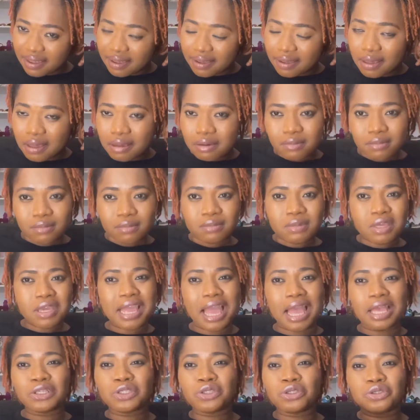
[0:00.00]
you
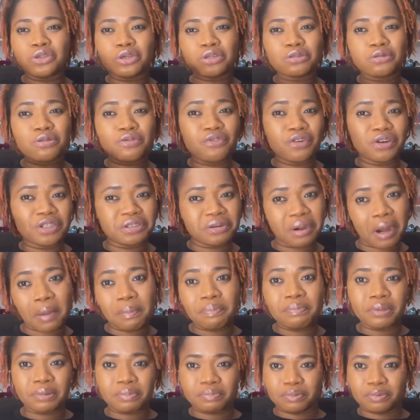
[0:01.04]
guys should just look for the right
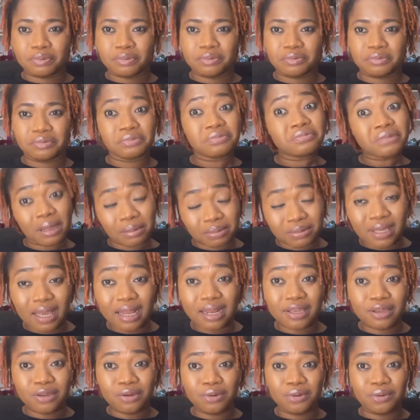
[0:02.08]
people. I'm
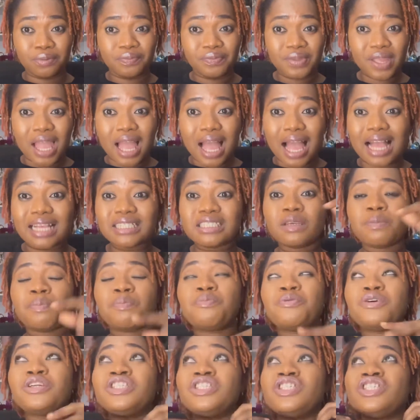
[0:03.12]
telling you. And she
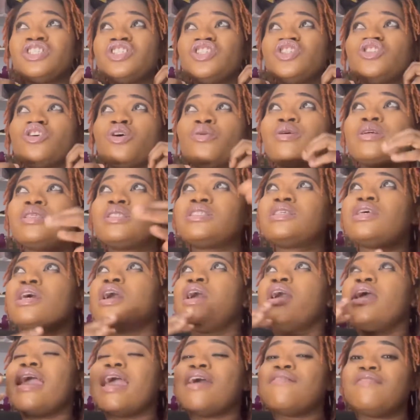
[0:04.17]
preaches. She's always
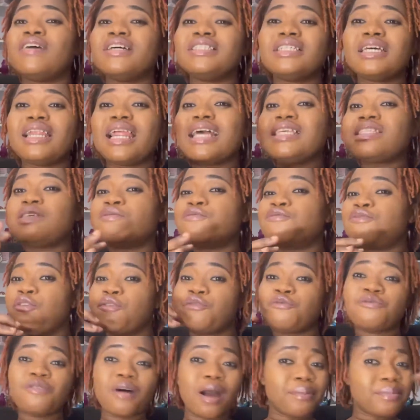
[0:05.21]
evangelizing for
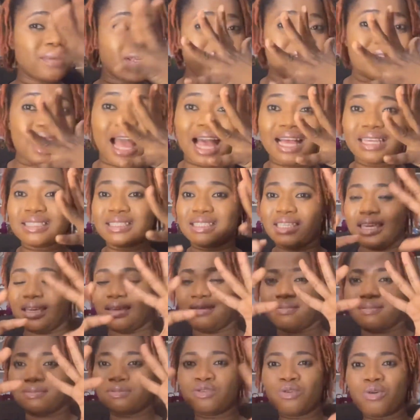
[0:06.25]
family as a,
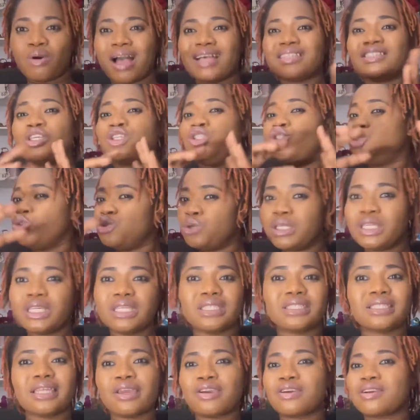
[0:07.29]
you know, as a
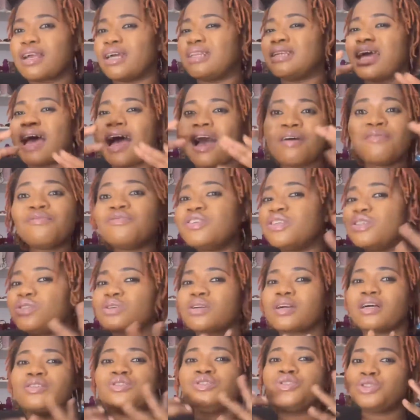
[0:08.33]
unit, that you can have it. You
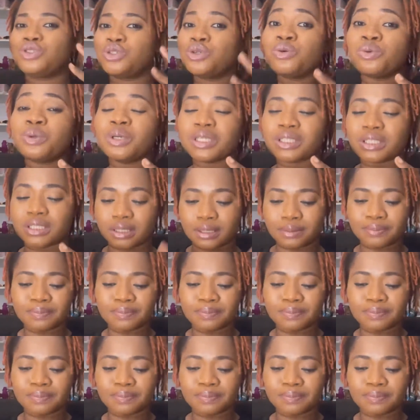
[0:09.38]
can do it.